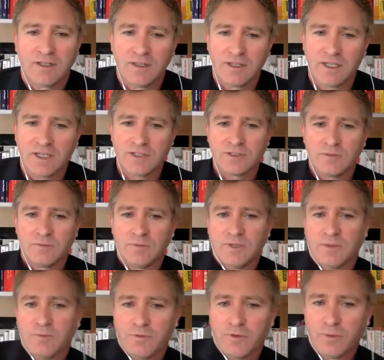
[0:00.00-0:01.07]
I guess
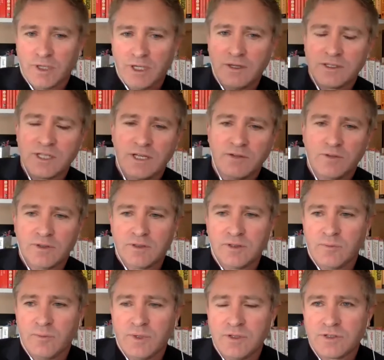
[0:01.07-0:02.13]
before we go to Dave,
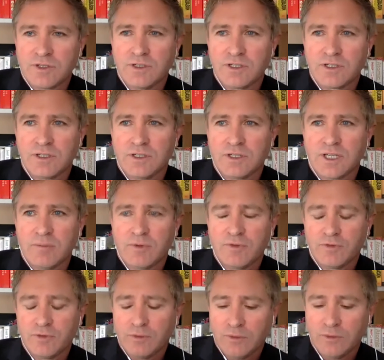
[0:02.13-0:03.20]
I'd be interested just in a couple
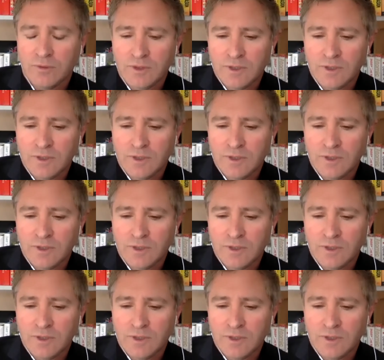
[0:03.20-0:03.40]
of your